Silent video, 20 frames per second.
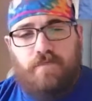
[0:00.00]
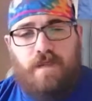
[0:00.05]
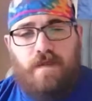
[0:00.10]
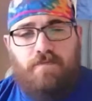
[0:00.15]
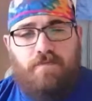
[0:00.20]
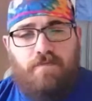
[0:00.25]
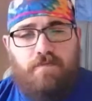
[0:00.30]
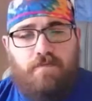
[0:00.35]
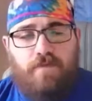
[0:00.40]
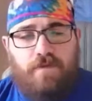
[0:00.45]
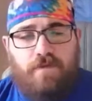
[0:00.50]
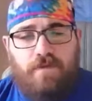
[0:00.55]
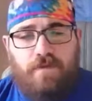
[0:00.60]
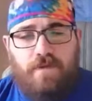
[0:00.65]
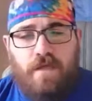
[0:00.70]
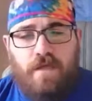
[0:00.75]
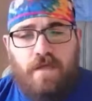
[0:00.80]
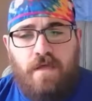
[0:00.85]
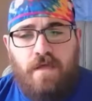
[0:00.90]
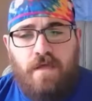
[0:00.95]
Everyone,
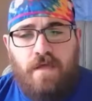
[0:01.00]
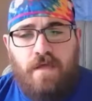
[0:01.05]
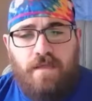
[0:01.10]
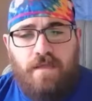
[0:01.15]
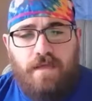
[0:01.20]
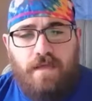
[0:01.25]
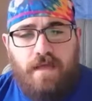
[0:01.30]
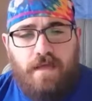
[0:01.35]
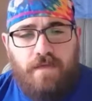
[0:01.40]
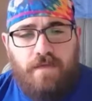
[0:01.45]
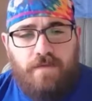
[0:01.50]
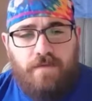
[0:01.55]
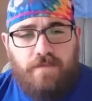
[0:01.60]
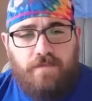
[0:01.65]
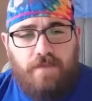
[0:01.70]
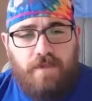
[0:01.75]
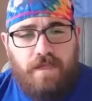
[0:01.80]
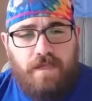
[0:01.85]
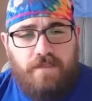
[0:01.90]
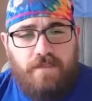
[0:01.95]
they got a little
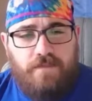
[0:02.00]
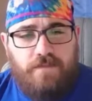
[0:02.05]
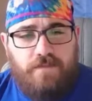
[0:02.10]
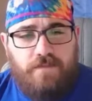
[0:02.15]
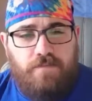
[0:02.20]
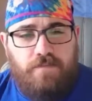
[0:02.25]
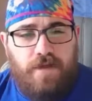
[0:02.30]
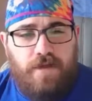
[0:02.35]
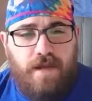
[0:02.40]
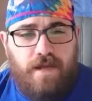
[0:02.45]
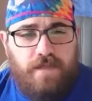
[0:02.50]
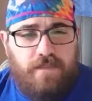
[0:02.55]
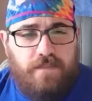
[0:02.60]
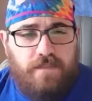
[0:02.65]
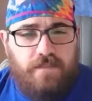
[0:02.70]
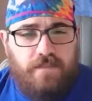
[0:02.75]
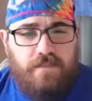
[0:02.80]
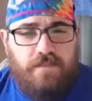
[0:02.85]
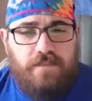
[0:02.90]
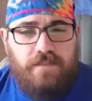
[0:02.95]
bit extra
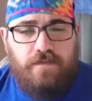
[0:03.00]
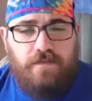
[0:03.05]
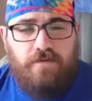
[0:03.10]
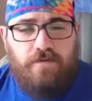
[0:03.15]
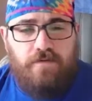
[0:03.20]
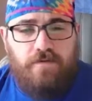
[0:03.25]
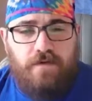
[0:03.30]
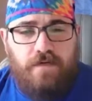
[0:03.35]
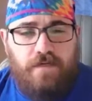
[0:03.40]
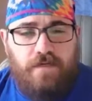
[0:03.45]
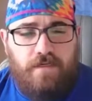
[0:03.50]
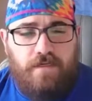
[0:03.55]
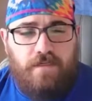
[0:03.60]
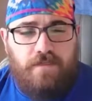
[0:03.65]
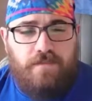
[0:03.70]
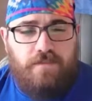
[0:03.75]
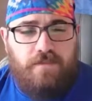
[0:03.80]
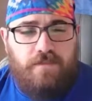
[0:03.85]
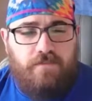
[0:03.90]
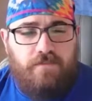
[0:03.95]
practice, so it
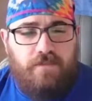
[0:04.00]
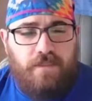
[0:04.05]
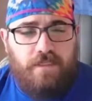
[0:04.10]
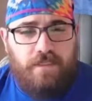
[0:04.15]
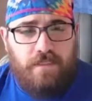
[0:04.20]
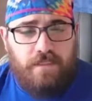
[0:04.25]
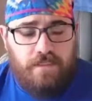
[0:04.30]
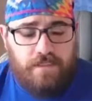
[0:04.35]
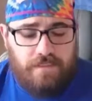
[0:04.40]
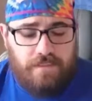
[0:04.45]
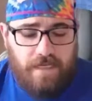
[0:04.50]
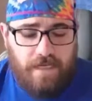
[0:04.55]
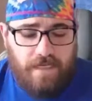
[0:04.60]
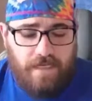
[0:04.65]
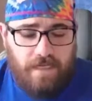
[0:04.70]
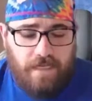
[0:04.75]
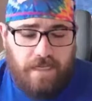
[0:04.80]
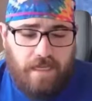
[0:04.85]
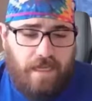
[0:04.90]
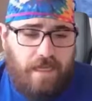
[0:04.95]
should be an
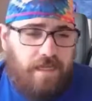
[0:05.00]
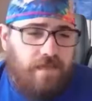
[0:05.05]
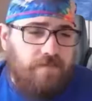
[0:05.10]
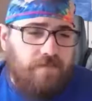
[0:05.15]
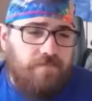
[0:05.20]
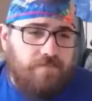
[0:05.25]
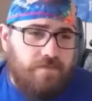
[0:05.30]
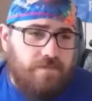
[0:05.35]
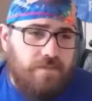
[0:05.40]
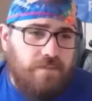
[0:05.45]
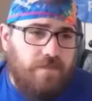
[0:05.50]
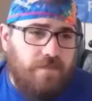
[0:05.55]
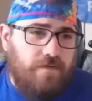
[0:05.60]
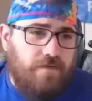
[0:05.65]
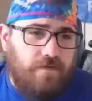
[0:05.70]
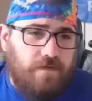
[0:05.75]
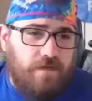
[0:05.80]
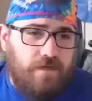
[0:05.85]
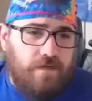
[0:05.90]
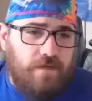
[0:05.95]
exciting game.
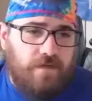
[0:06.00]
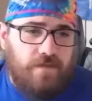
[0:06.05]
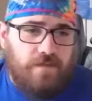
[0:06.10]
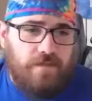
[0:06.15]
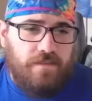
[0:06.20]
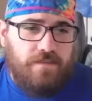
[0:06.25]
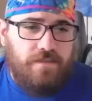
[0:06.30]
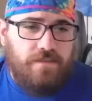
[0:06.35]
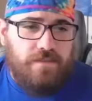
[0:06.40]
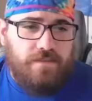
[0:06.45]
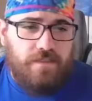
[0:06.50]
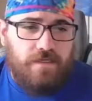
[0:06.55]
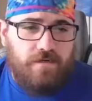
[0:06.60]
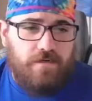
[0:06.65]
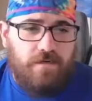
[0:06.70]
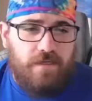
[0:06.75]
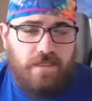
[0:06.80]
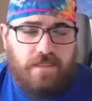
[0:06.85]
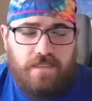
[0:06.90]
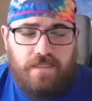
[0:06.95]
So let's just go
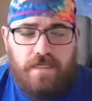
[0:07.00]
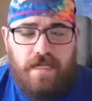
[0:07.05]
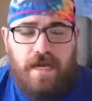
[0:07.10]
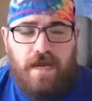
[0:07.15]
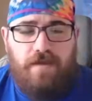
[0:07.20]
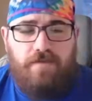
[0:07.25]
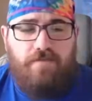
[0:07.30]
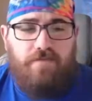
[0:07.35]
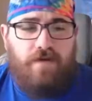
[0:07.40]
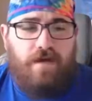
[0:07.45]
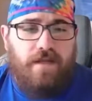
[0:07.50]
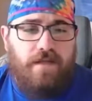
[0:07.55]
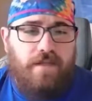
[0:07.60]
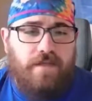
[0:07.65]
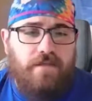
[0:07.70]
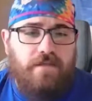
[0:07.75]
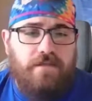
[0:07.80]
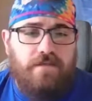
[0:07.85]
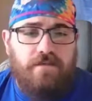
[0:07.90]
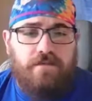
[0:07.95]
ahead and dive right
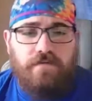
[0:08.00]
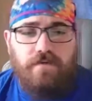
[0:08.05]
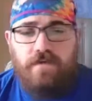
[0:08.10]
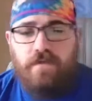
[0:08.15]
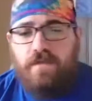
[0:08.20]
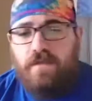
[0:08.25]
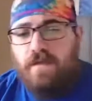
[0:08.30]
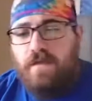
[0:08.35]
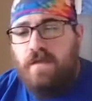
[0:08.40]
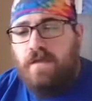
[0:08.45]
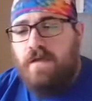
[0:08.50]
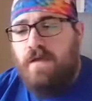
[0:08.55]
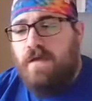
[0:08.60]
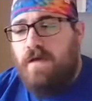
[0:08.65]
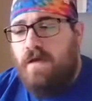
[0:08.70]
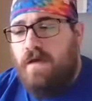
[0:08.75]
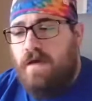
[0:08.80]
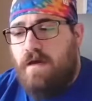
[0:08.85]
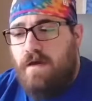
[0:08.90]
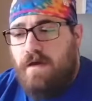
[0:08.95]
into it,
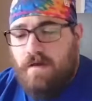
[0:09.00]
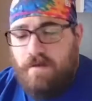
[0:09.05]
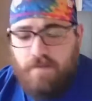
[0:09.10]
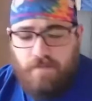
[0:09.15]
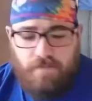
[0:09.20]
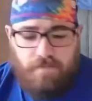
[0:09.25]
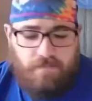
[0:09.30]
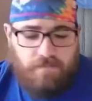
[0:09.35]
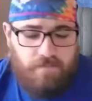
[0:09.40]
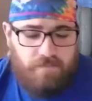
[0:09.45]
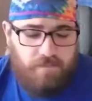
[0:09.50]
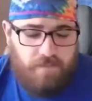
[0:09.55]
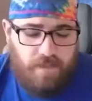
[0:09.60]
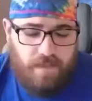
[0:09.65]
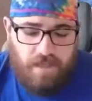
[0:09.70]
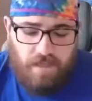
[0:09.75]
and